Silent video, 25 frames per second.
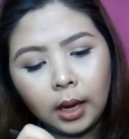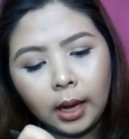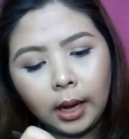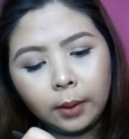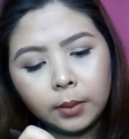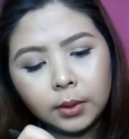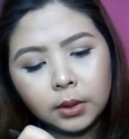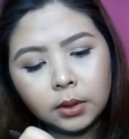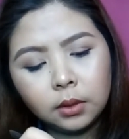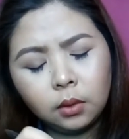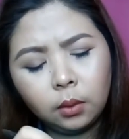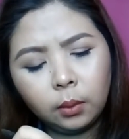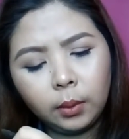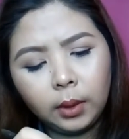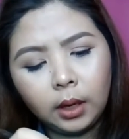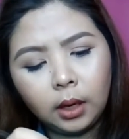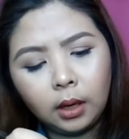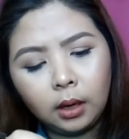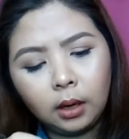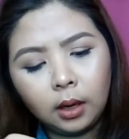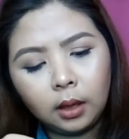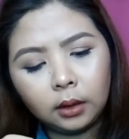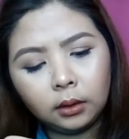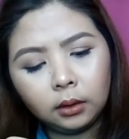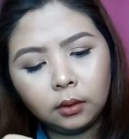I was doing
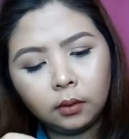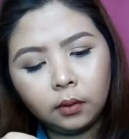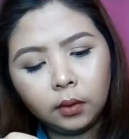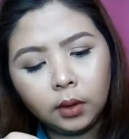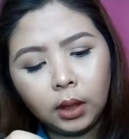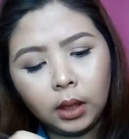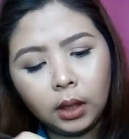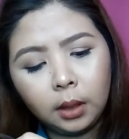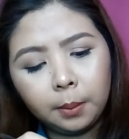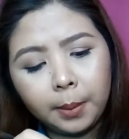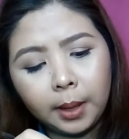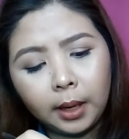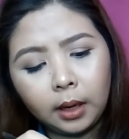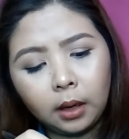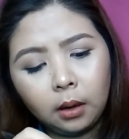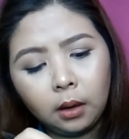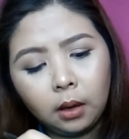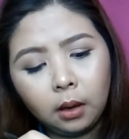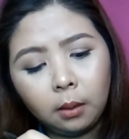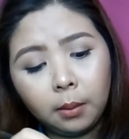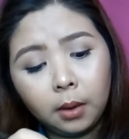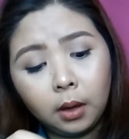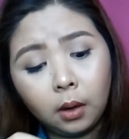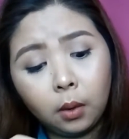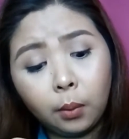a lot of things para
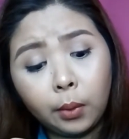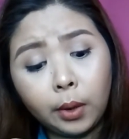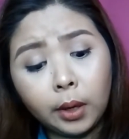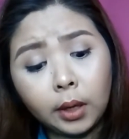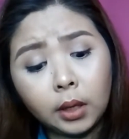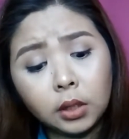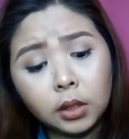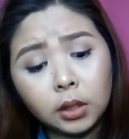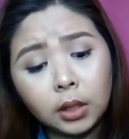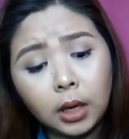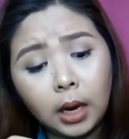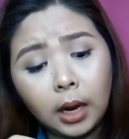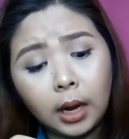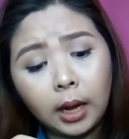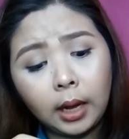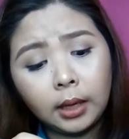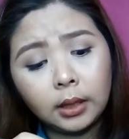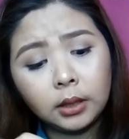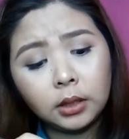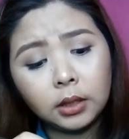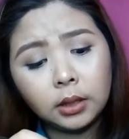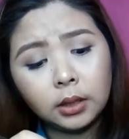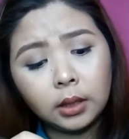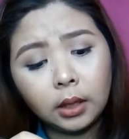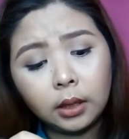lang mag-work siya.
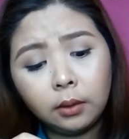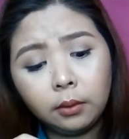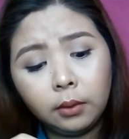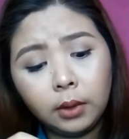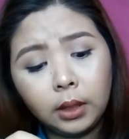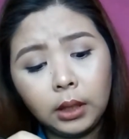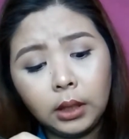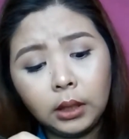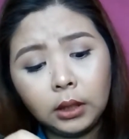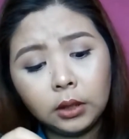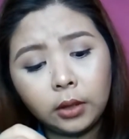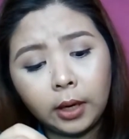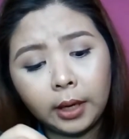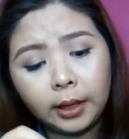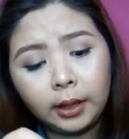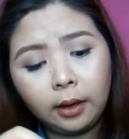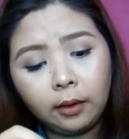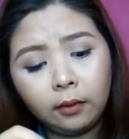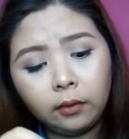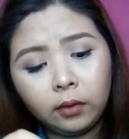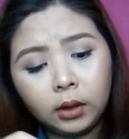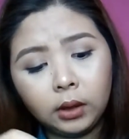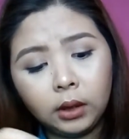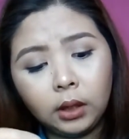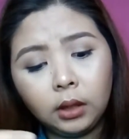I really tried
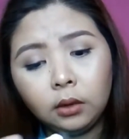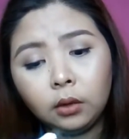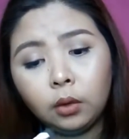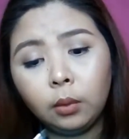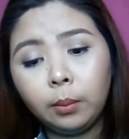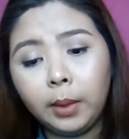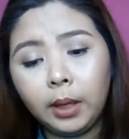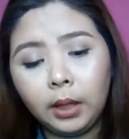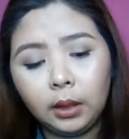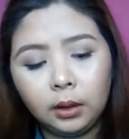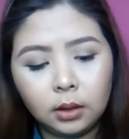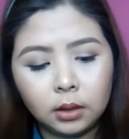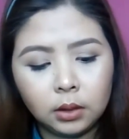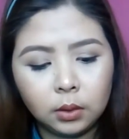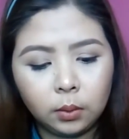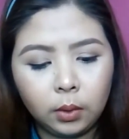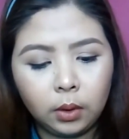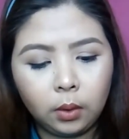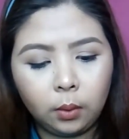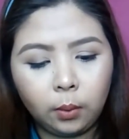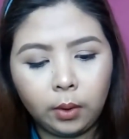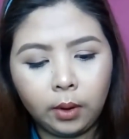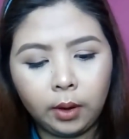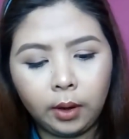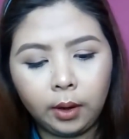everything to make this
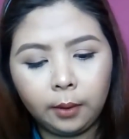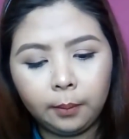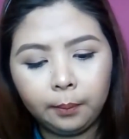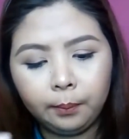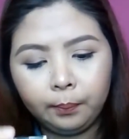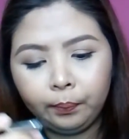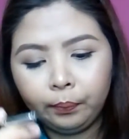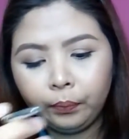one work.